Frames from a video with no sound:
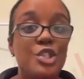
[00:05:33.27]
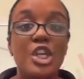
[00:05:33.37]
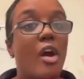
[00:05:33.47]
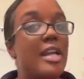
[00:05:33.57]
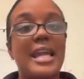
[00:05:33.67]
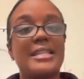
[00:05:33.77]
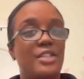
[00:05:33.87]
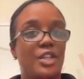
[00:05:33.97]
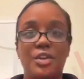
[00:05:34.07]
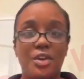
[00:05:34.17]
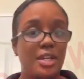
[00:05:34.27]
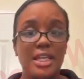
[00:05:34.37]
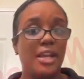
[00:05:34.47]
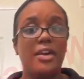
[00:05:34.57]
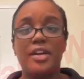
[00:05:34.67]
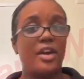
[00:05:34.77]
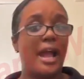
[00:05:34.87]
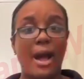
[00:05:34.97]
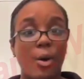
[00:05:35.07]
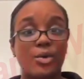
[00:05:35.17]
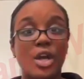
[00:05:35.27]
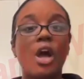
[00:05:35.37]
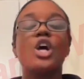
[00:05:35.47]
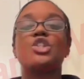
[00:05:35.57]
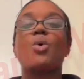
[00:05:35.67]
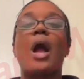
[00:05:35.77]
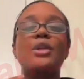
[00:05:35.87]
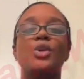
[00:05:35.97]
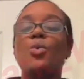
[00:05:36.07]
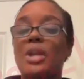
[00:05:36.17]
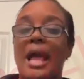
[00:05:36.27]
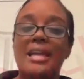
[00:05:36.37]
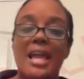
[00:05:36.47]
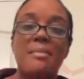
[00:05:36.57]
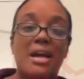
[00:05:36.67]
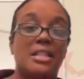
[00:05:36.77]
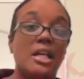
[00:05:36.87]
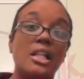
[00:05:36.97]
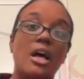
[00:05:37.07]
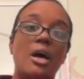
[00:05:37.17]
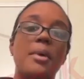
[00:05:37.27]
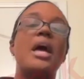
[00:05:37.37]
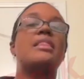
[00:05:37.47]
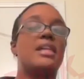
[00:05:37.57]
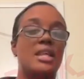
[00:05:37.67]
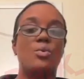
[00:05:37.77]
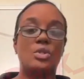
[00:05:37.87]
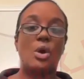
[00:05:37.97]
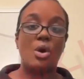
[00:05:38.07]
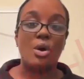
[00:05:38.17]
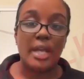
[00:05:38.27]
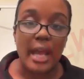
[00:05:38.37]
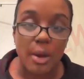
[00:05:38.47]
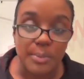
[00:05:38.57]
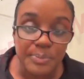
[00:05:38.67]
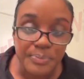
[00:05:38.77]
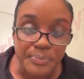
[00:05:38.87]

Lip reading: She already had security carrying her out. So I knew when I came out the club that it was going to go down.